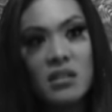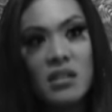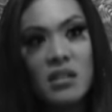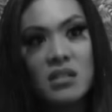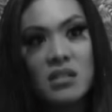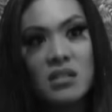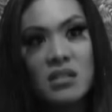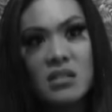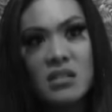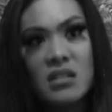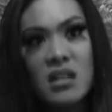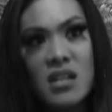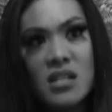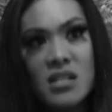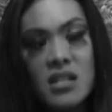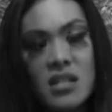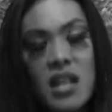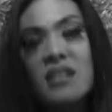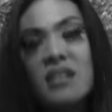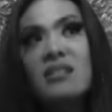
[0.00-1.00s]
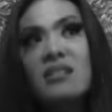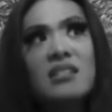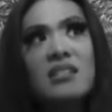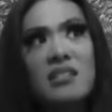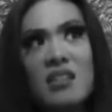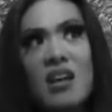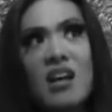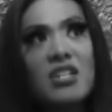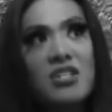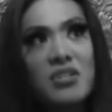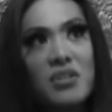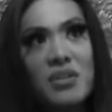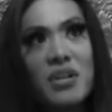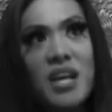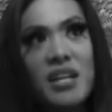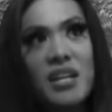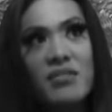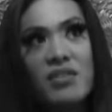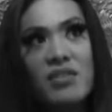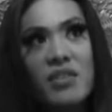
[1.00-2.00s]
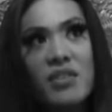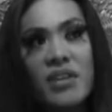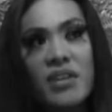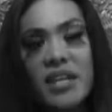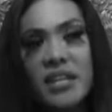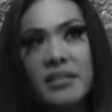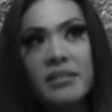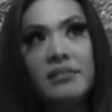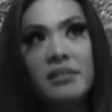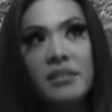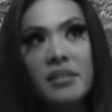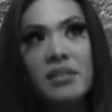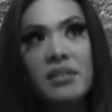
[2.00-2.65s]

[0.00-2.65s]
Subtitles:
testosterone kind of driven,